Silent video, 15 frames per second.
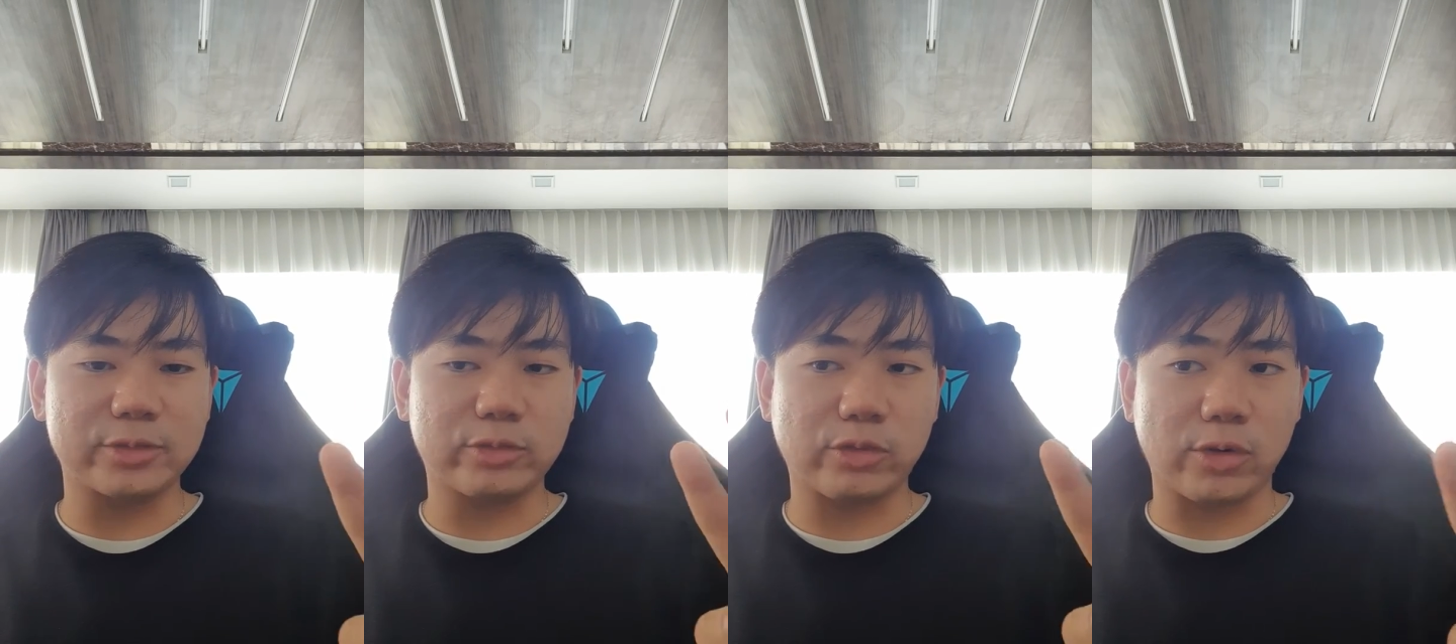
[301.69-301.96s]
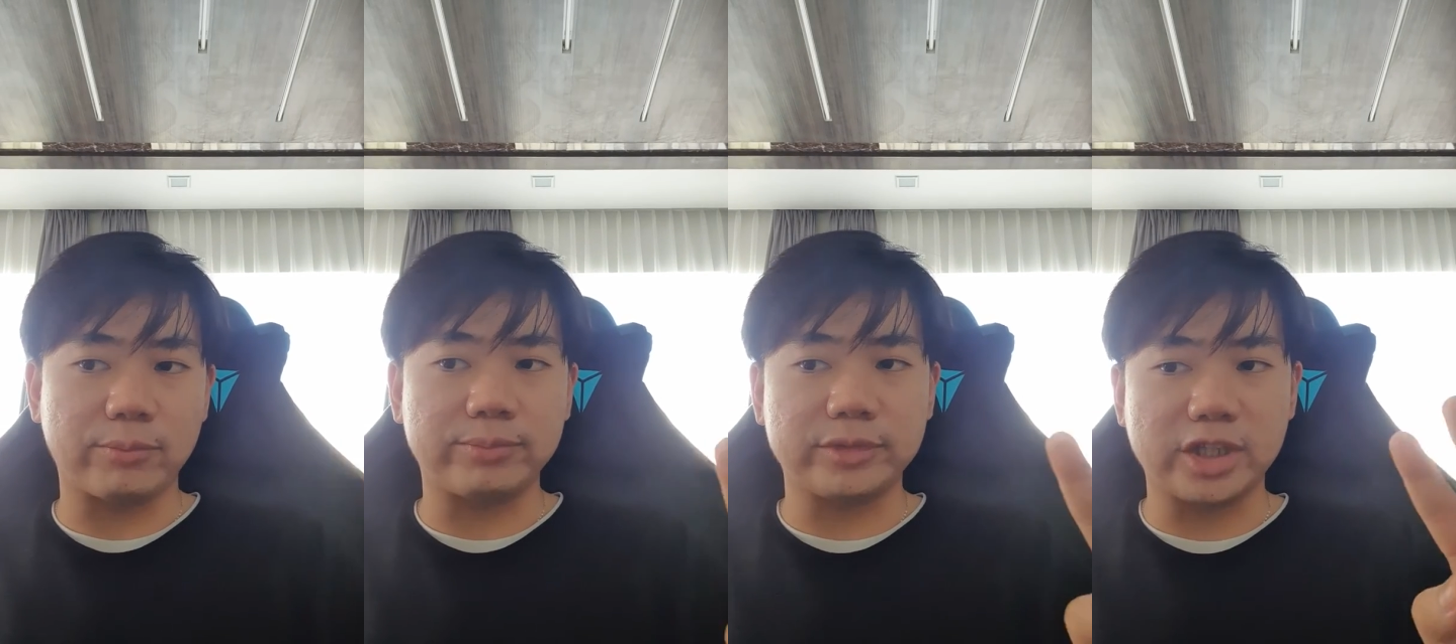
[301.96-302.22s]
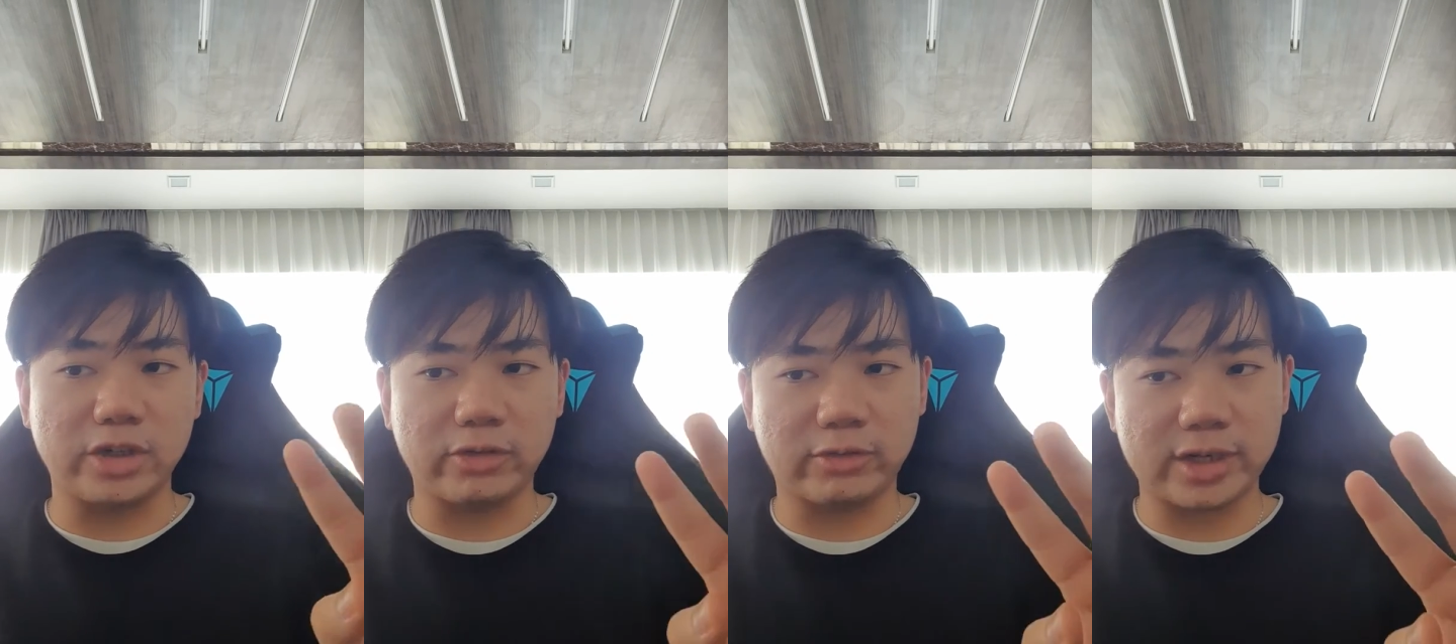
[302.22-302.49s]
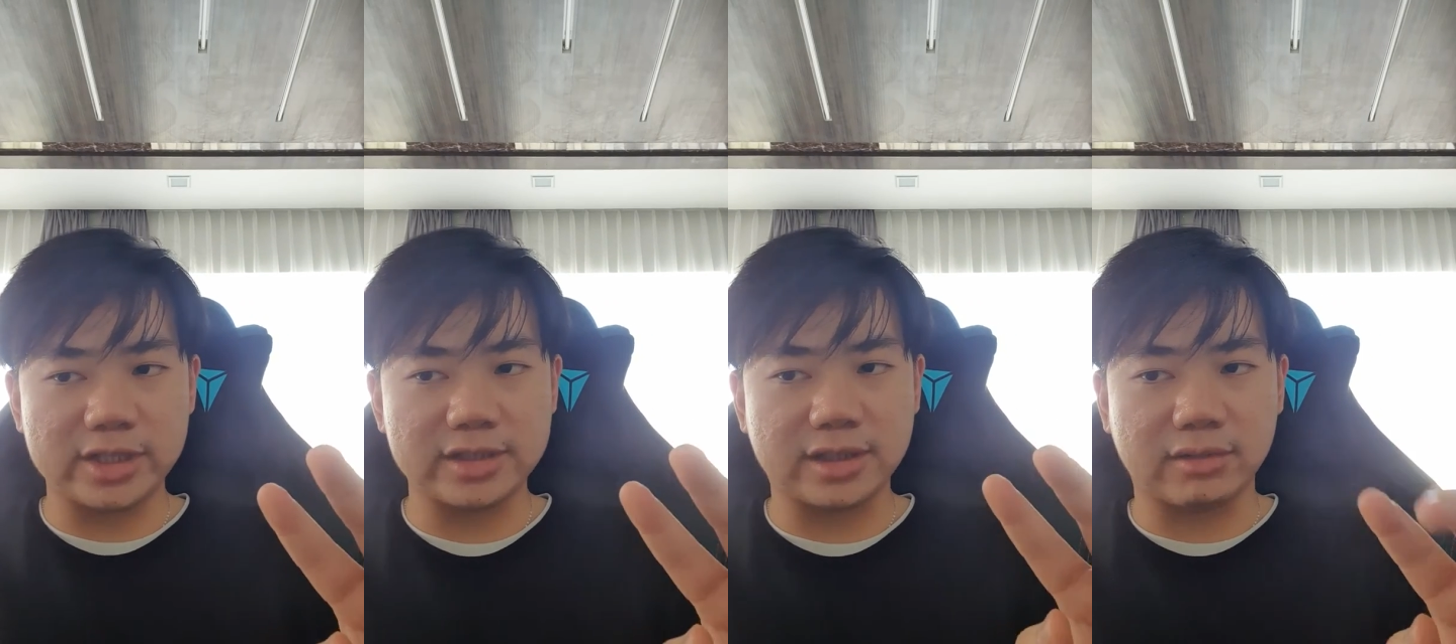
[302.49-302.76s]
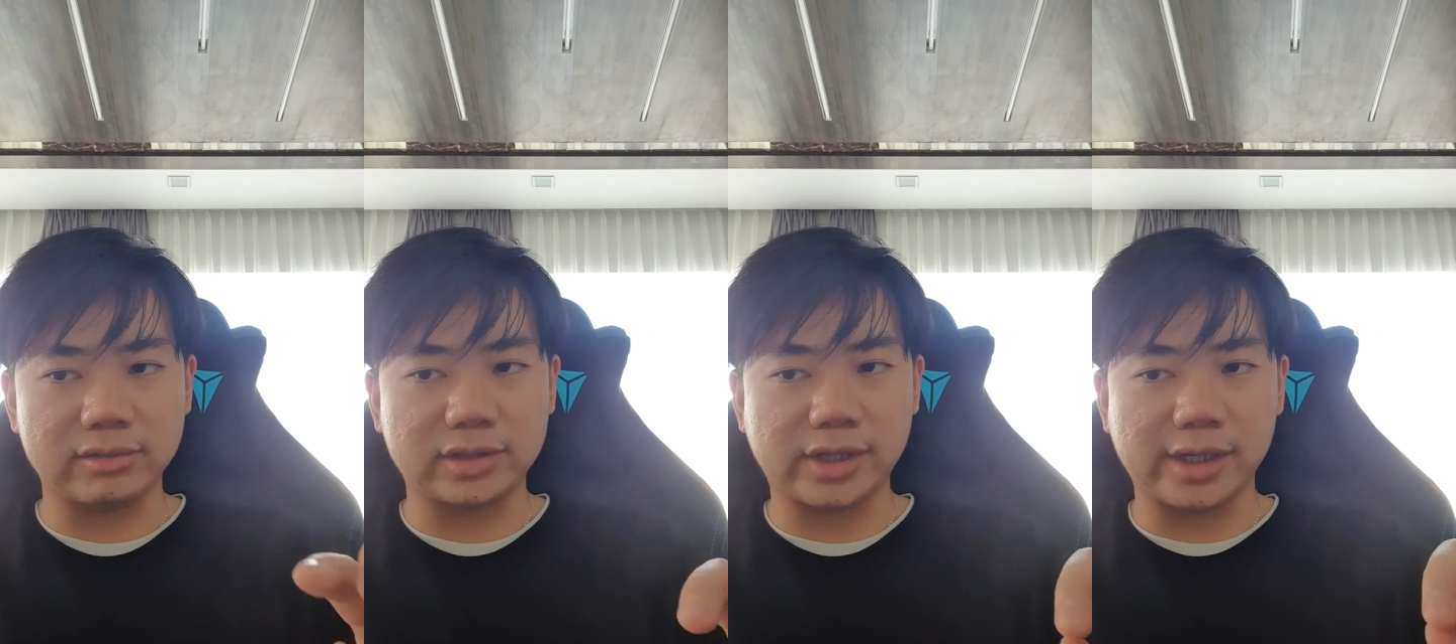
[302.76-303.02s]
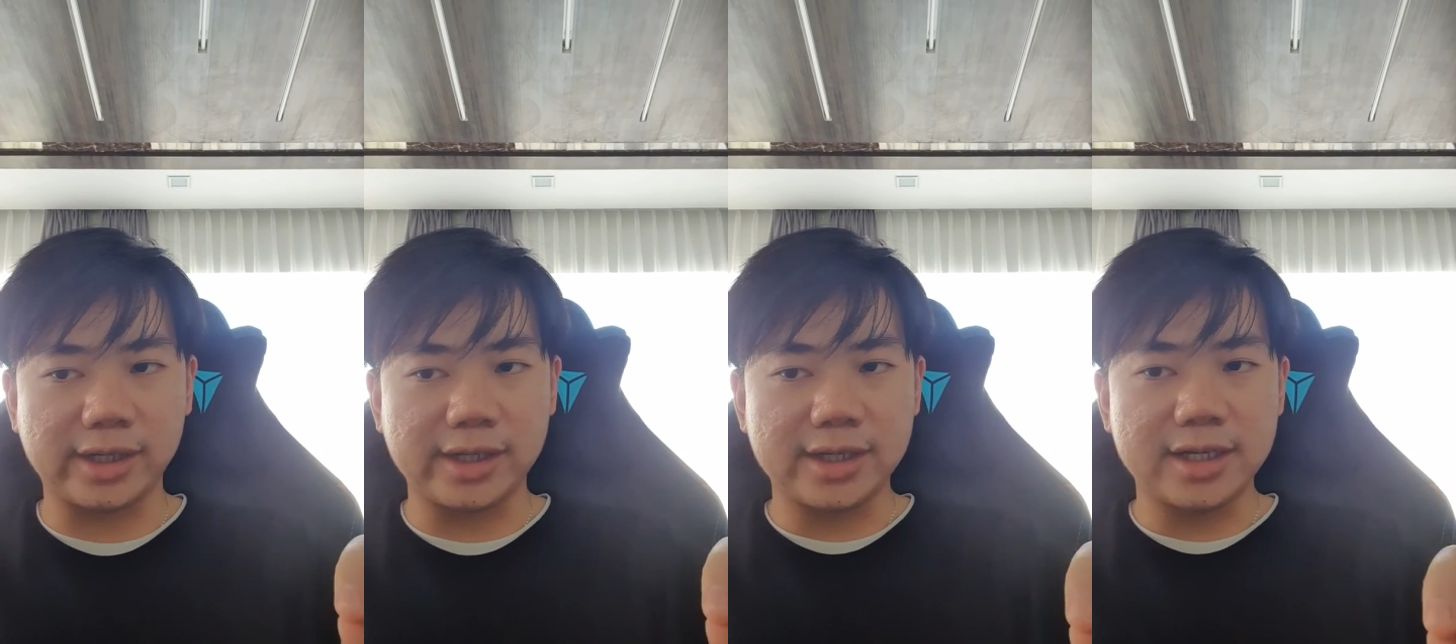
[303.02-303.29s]
from different
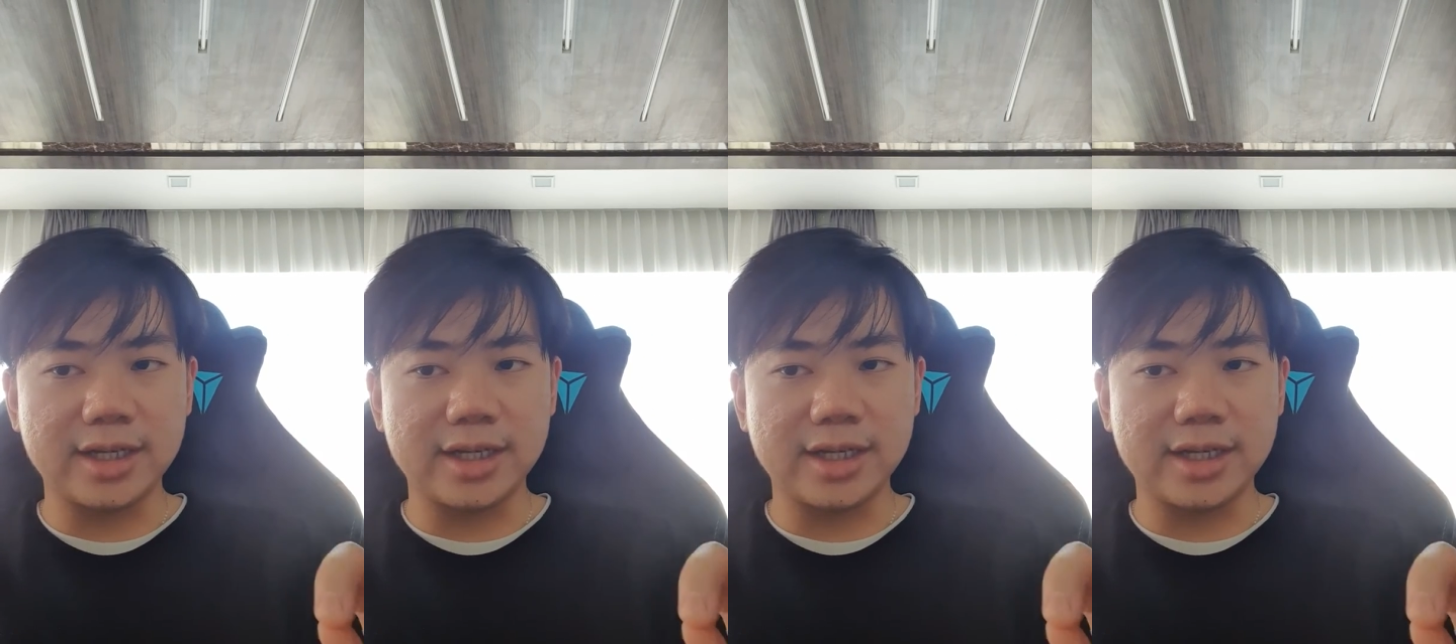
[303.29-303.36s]
country.